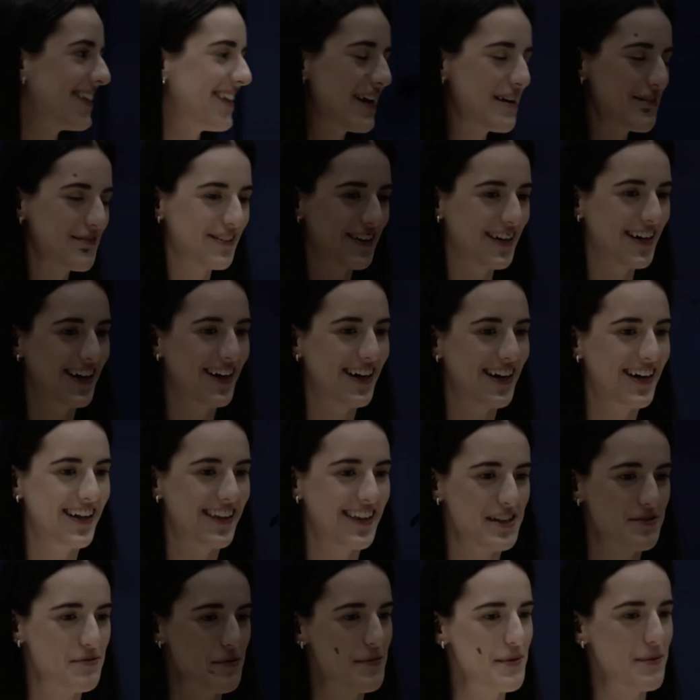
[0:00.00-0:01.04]
safe and
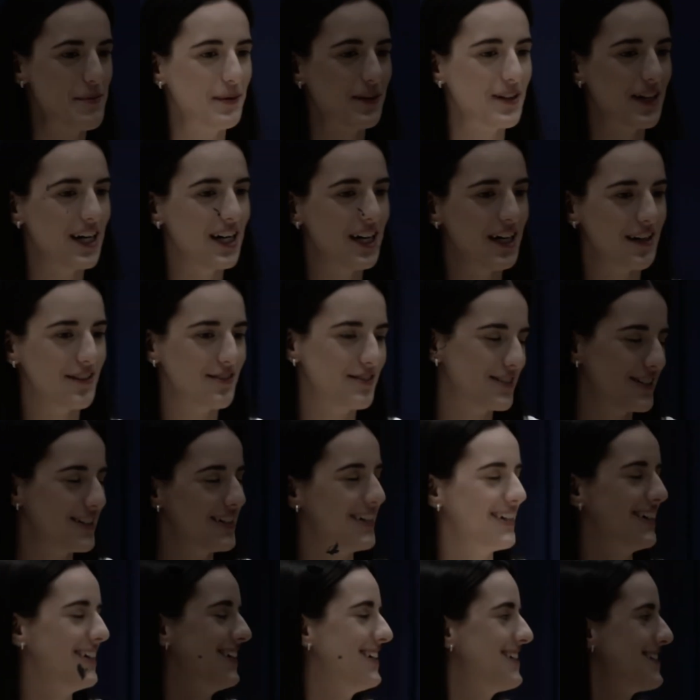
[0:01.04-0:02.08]
stale simply won't cut
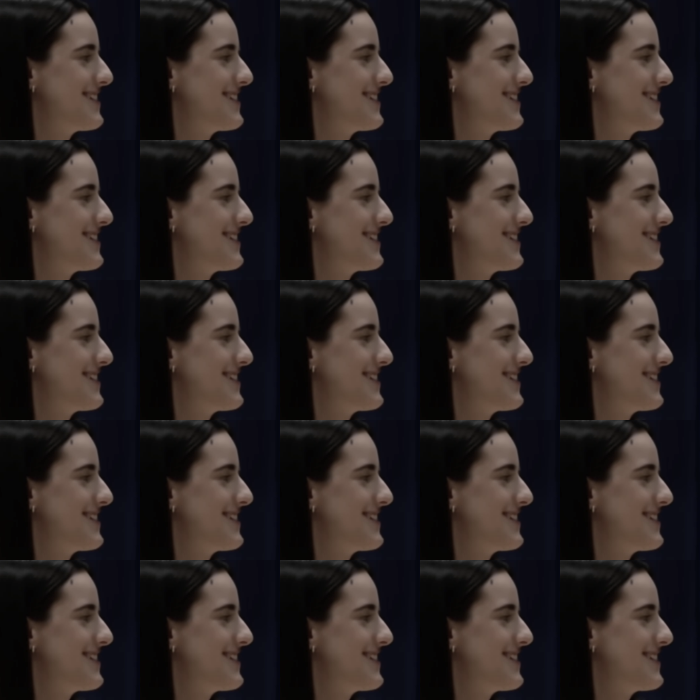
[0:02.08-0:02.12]
it.